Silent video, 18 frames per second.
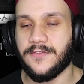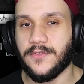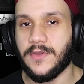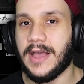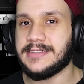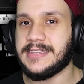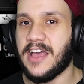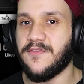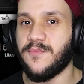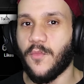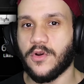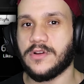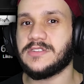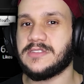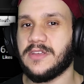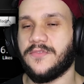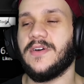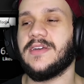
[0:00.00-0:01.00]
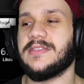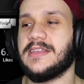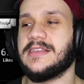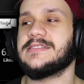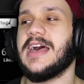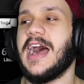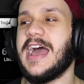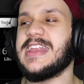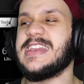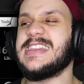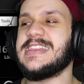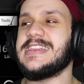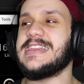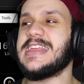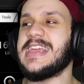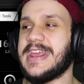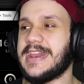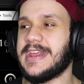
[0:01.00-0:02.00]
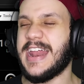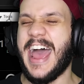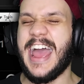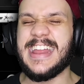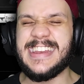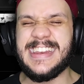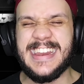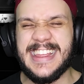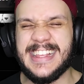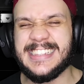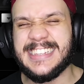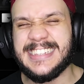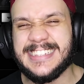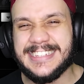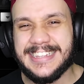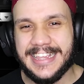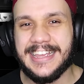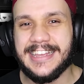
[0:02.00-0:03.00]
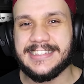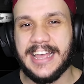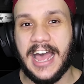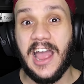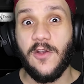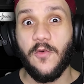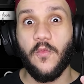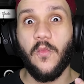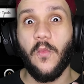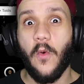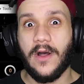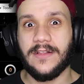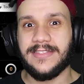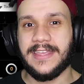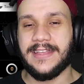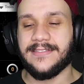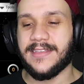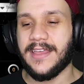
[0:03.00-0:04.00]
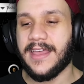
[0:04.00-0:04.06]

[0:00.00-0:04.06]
you guys have more stuff like this, I need it. I need to see it. I want it.